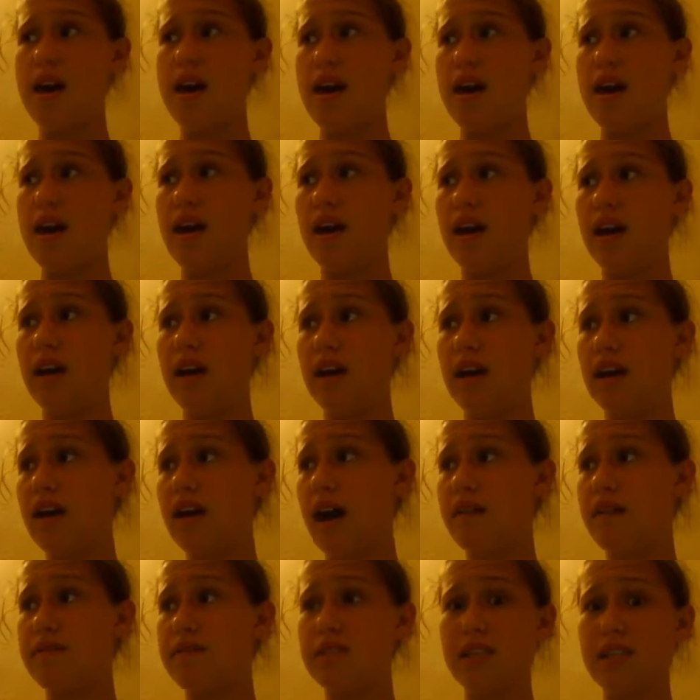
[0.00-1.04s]
And
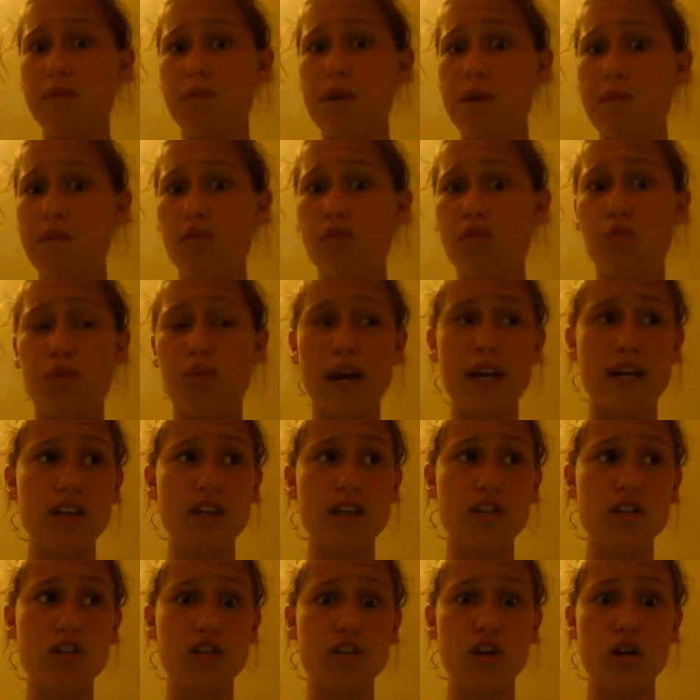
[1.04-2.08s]
I've seen people break
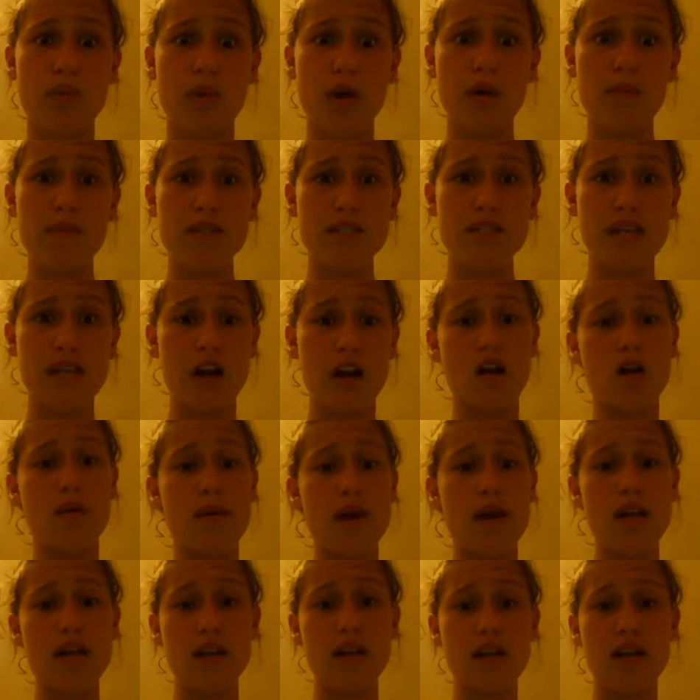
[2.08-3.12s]
into the apartments that are
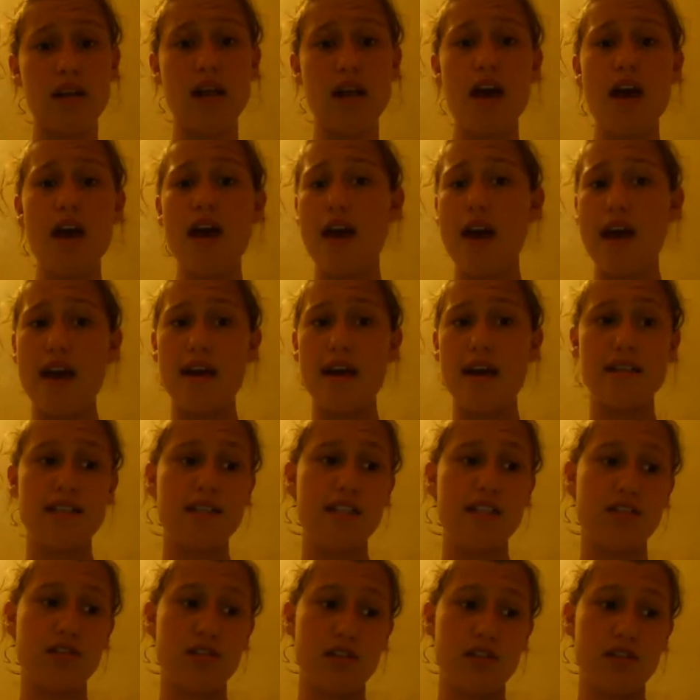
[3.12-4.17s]
abandoned and
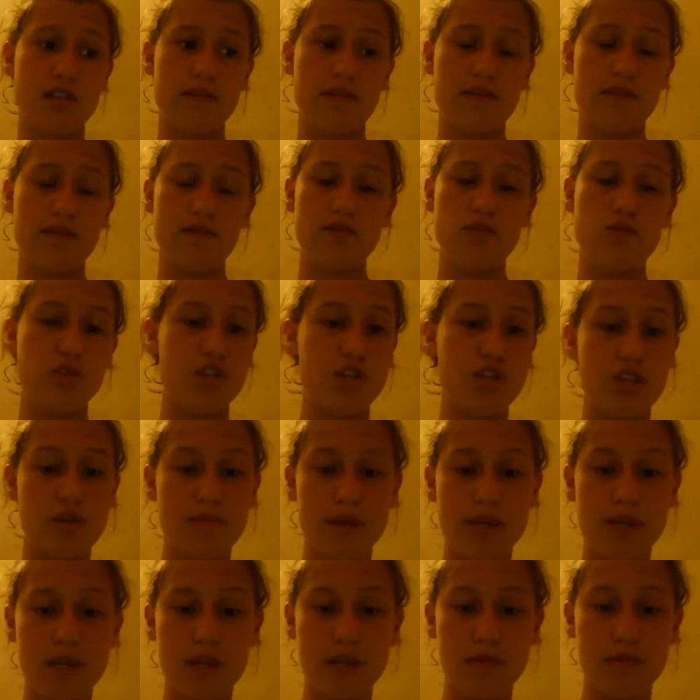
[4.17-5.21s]
steal stuff, which shouldn't
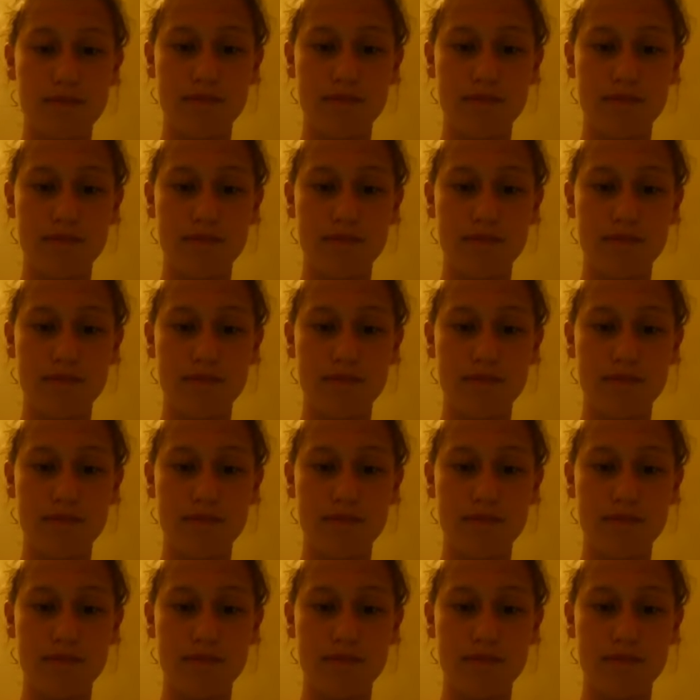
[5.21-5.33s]
be done.